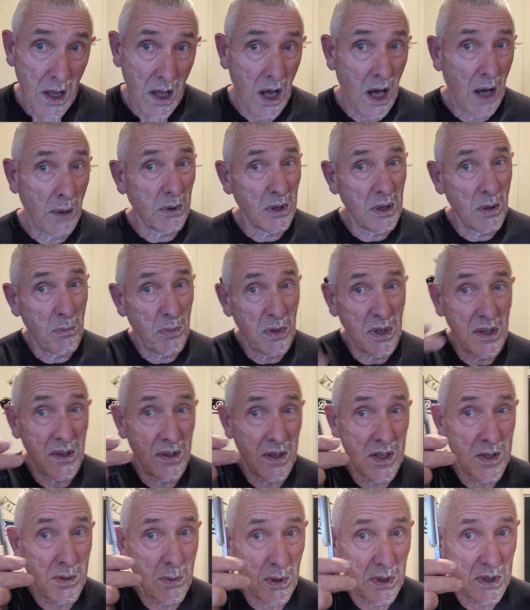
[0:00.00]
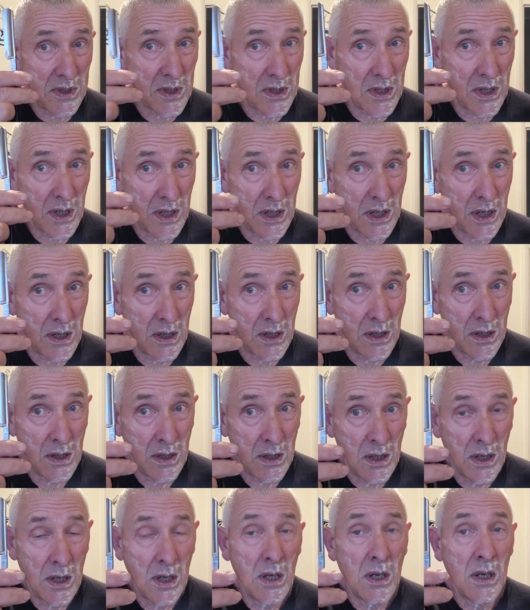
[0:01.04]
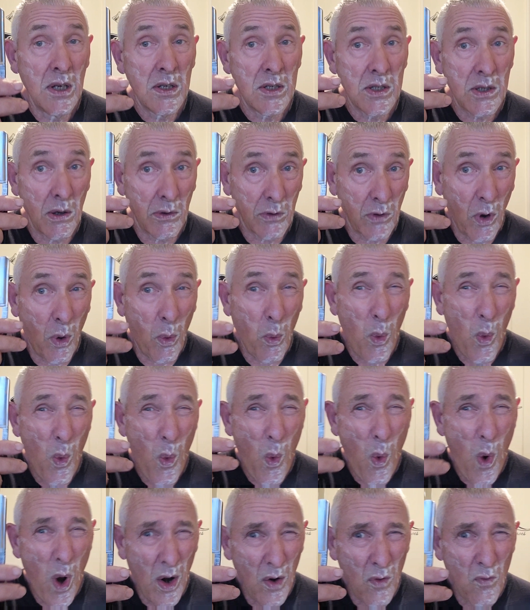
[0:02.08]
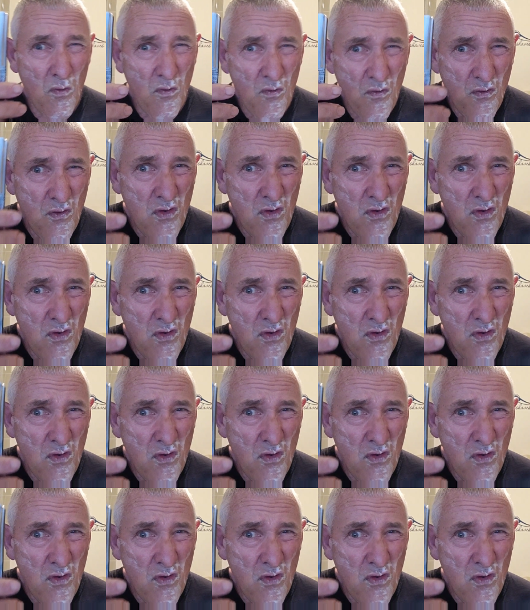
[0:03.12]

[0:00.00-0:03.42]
I'm going to beat this one today. So I've got one